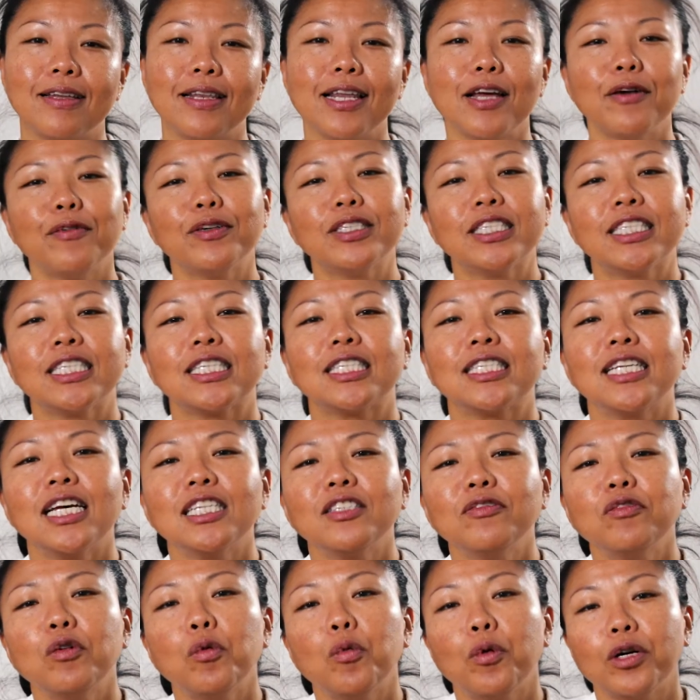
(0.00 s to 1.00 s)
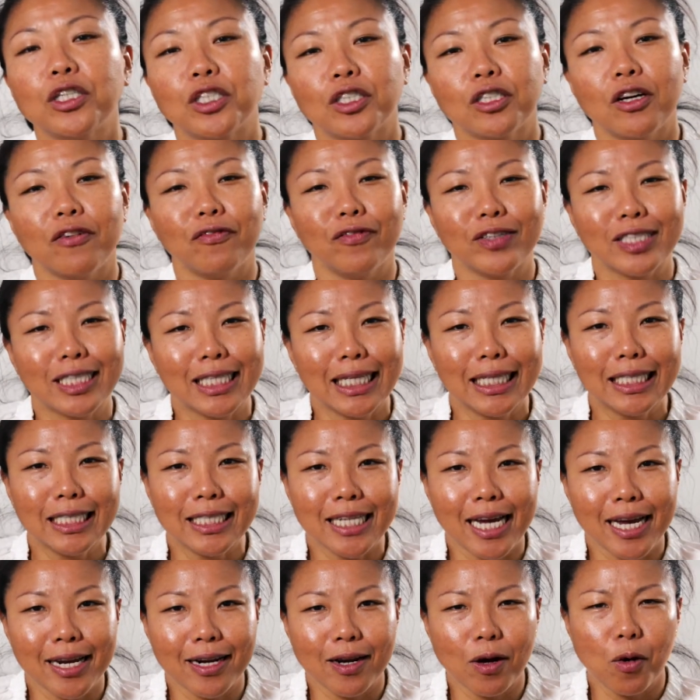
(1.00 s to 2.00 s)
Now, a successful workshop
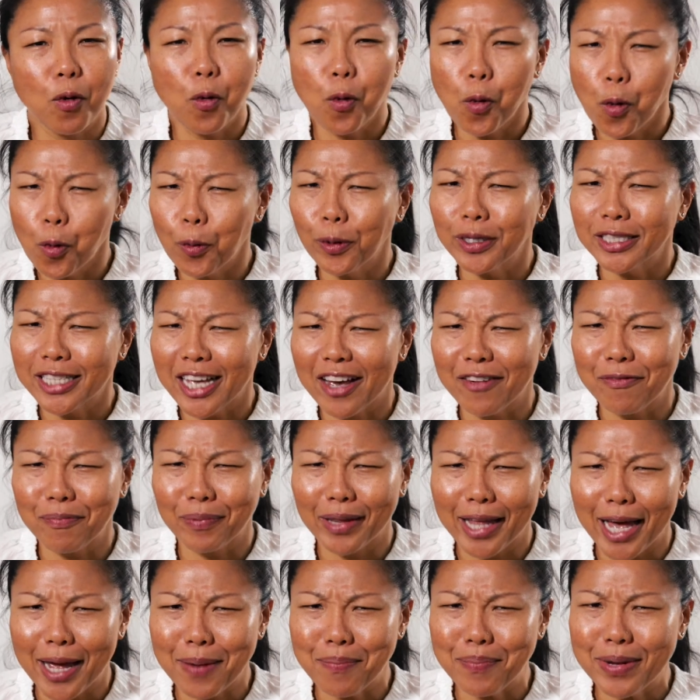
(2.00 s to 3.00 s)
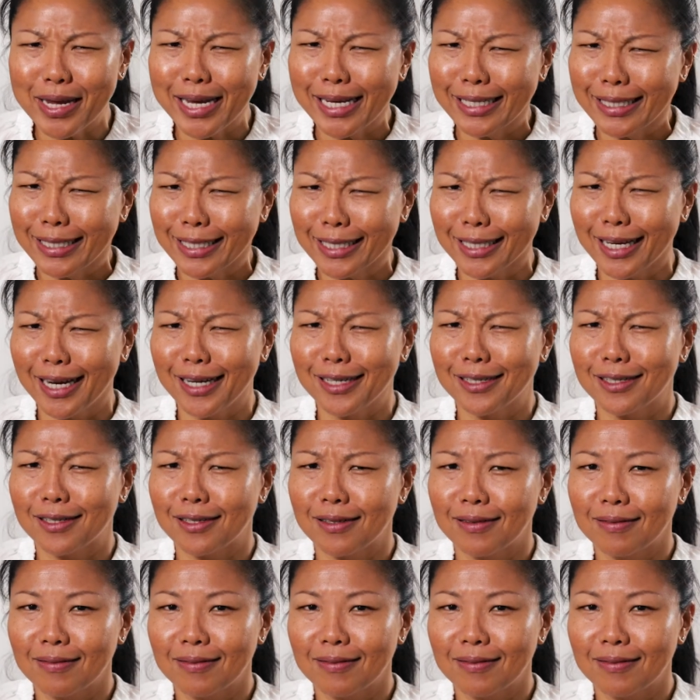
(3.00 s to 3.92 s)
facilitator always have Plan B in sight.